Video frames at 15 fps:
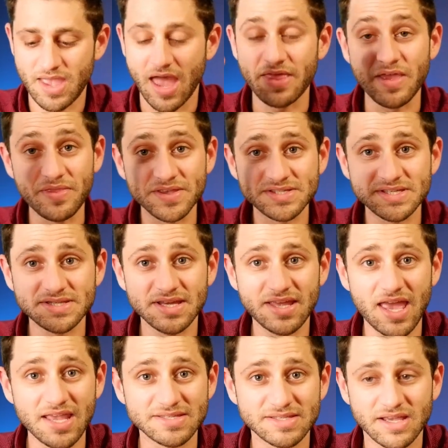And then this is the
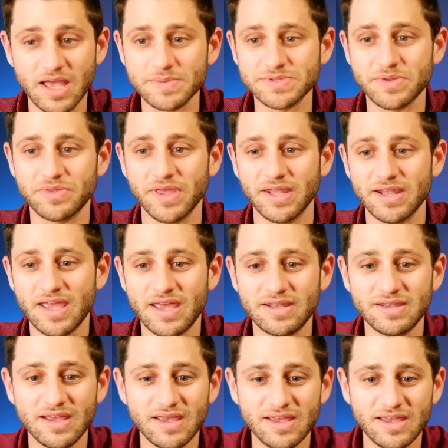case that comes with it,
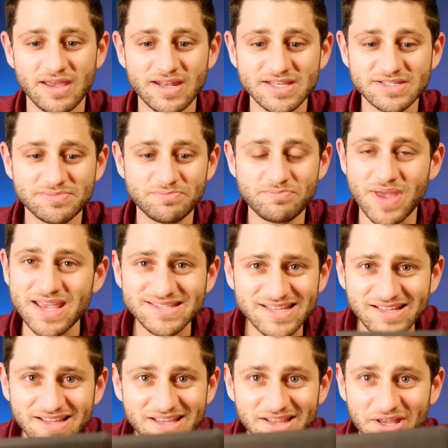and it is
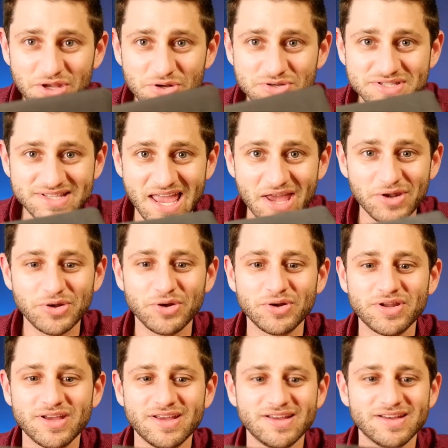basically like your
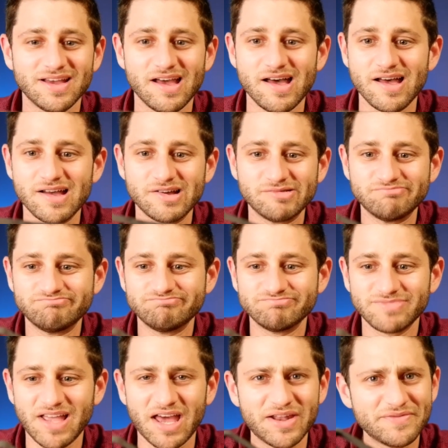standard
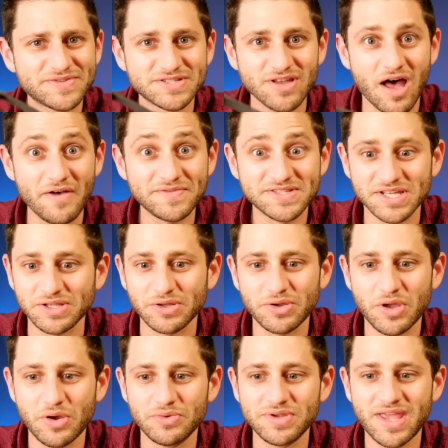kind of soft
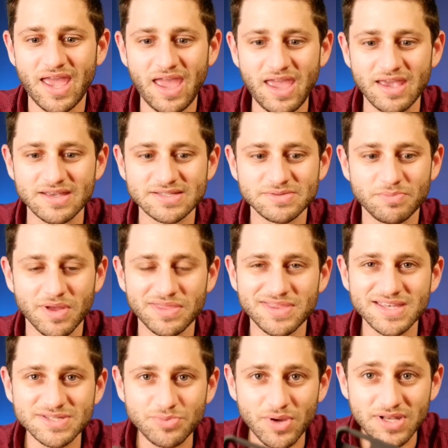silicone case, but this